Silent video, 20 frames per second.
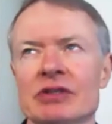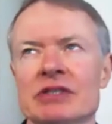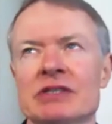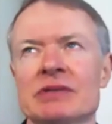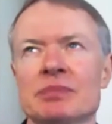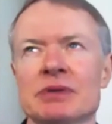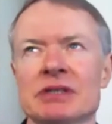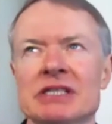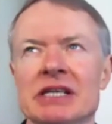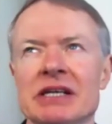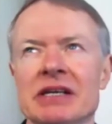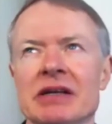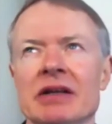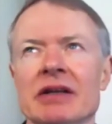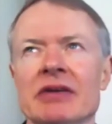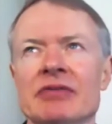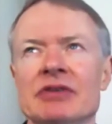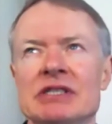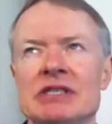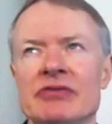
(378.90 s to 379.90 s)

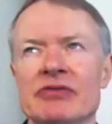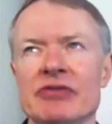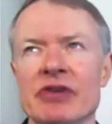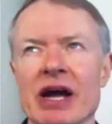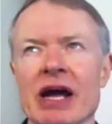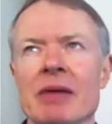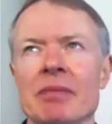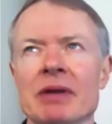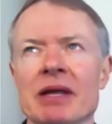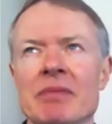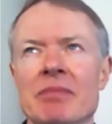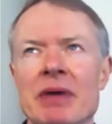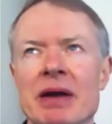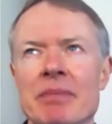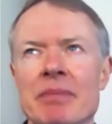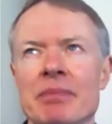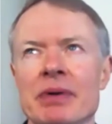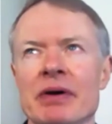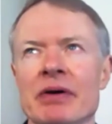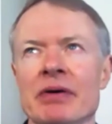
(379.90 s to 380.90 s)
particularly if it's a family
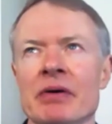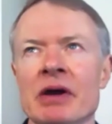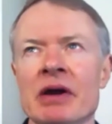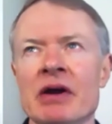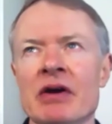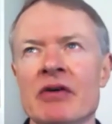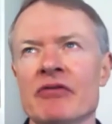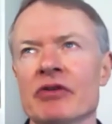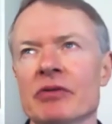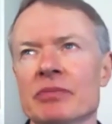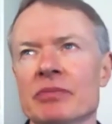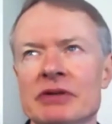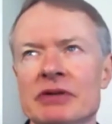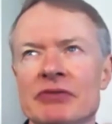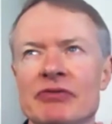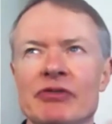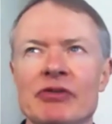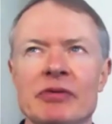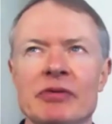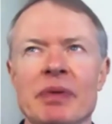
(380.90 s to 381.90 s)
member from
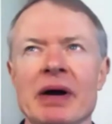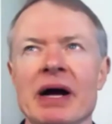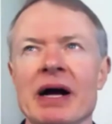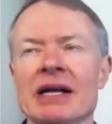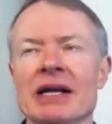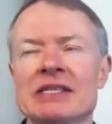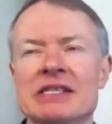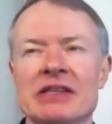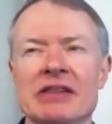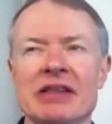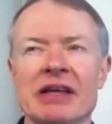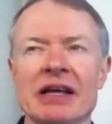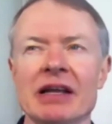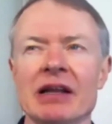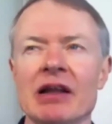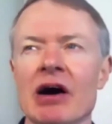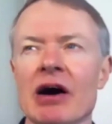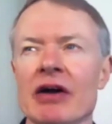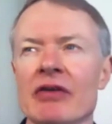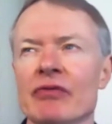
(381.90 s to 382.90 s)
different parts of their
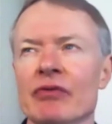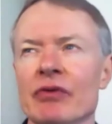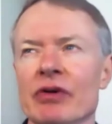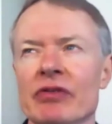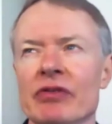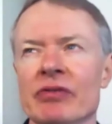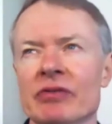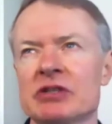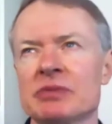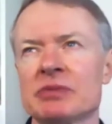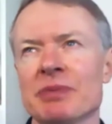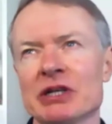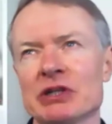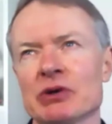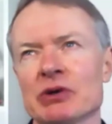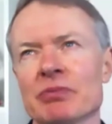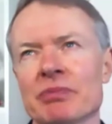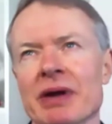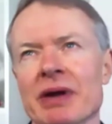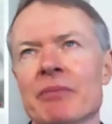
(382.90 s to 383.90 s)
life with
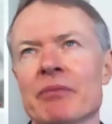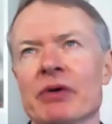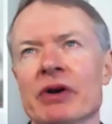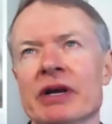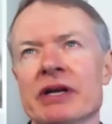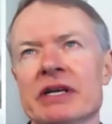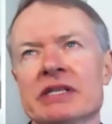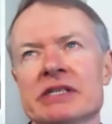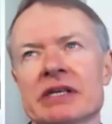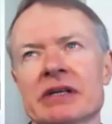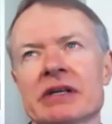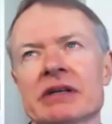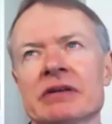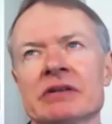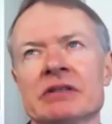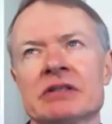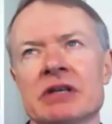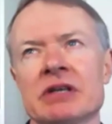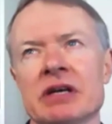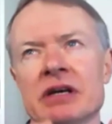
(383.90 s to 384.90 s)
special memories
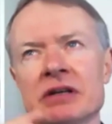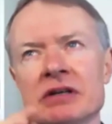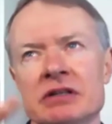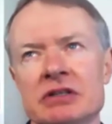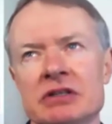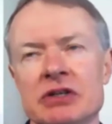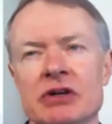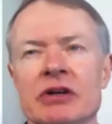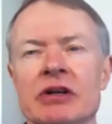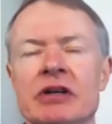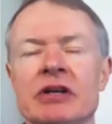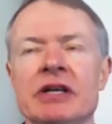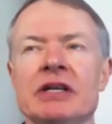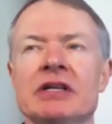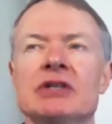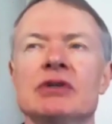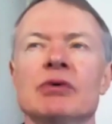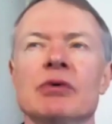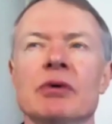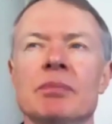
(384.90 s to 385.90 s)
and turn it
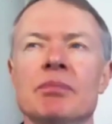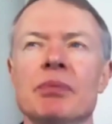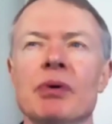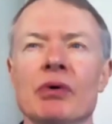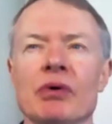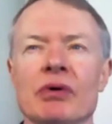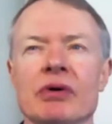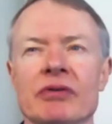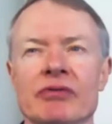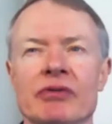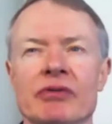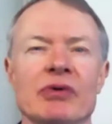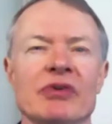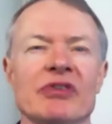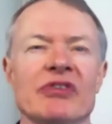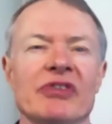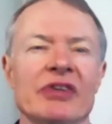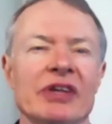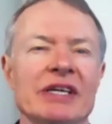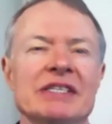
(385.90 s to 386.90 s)
into a book. Of
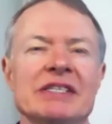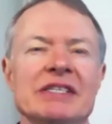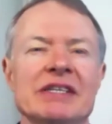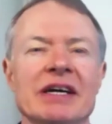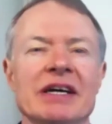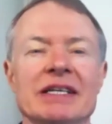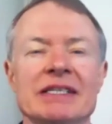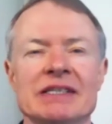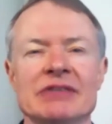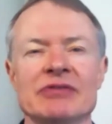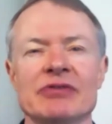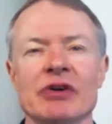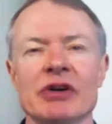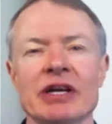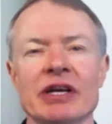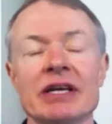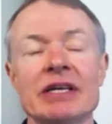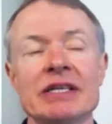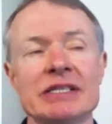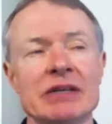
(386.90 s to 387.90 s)
course, these days it's
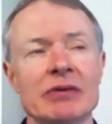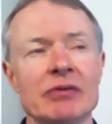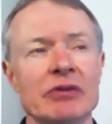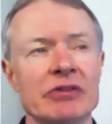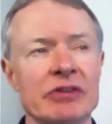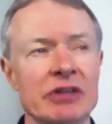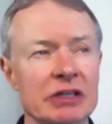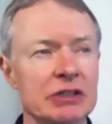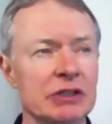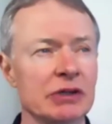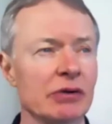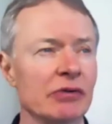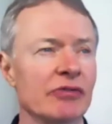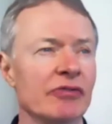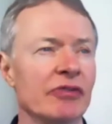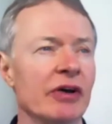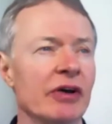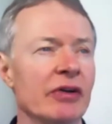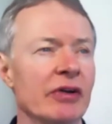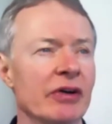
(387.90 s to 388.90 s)
very easy with digital
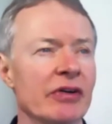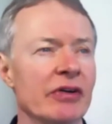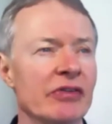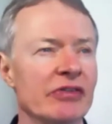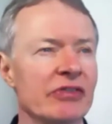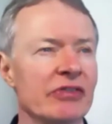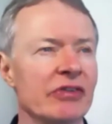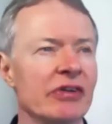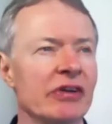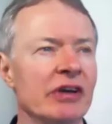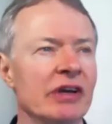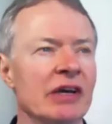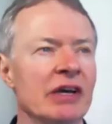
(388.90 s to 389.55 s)
photos to,